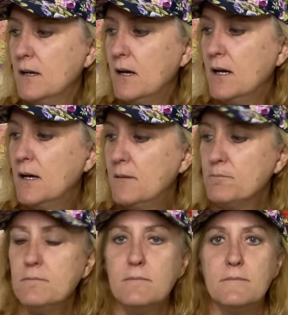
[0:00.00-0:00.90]

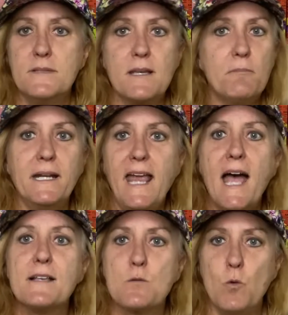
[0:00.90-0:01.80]
um, somebody
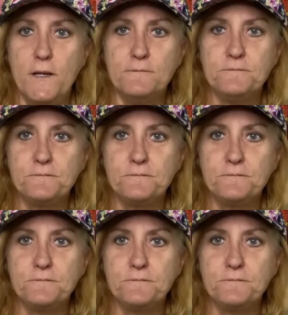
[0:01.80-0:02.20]
has one.